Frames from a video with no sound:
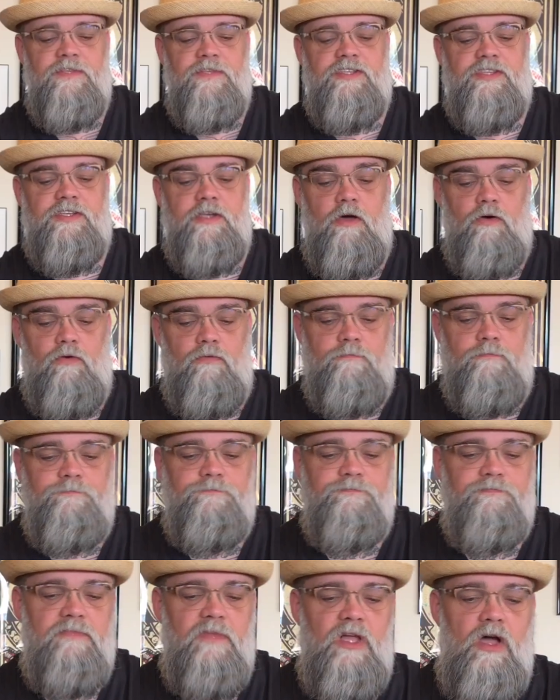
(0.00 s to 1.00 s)
So,
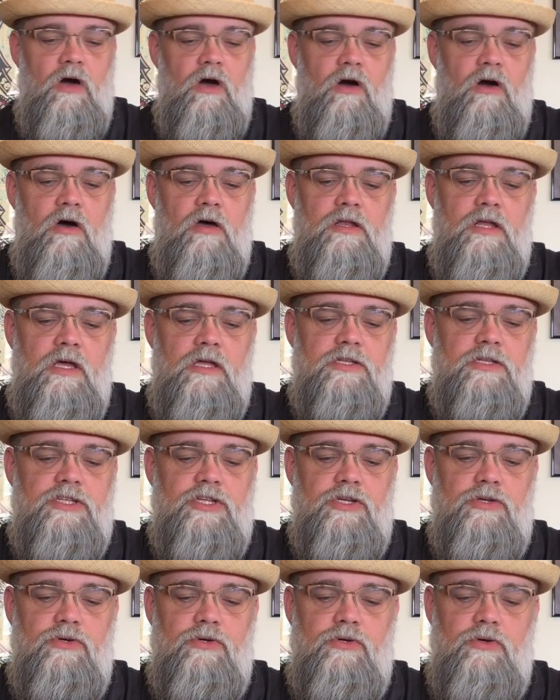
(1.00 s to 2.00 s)
on
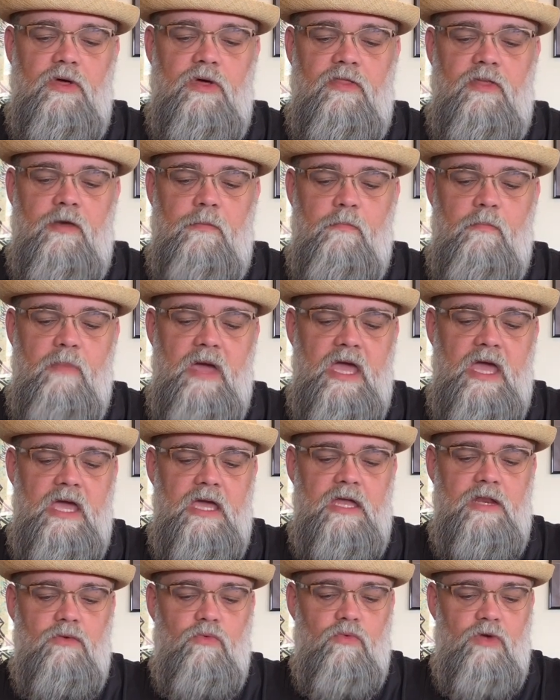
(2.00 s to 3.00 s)
to the
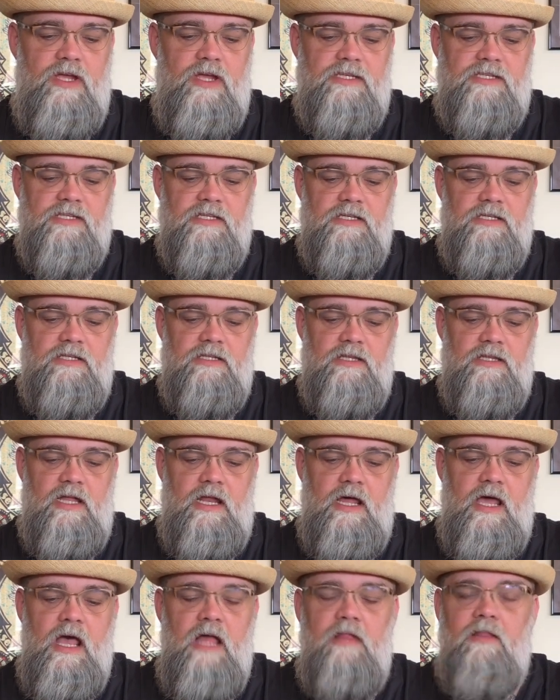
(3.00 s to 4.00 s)
main reason
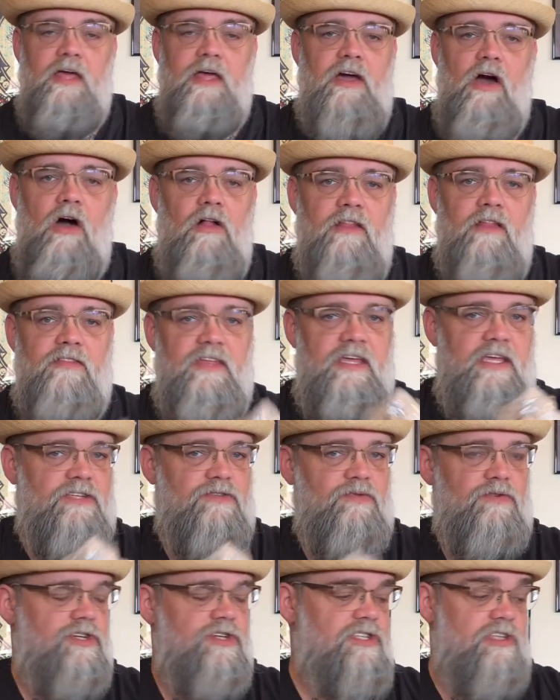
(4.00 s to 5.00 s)
that like all of these
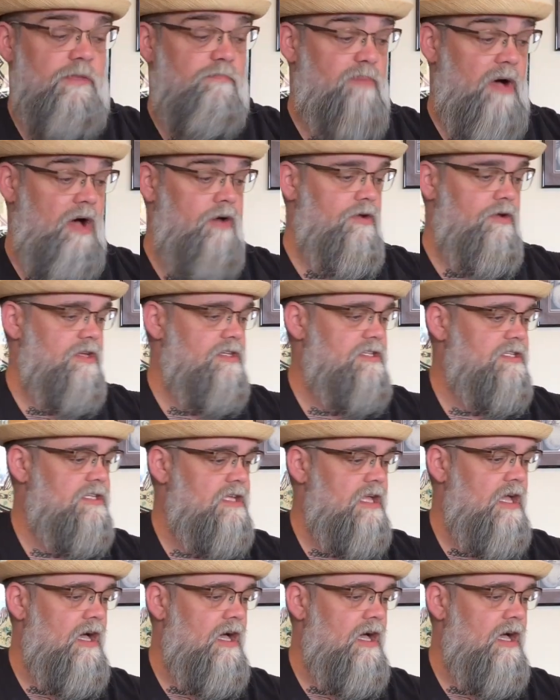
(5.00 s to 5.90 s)
were just a bonus.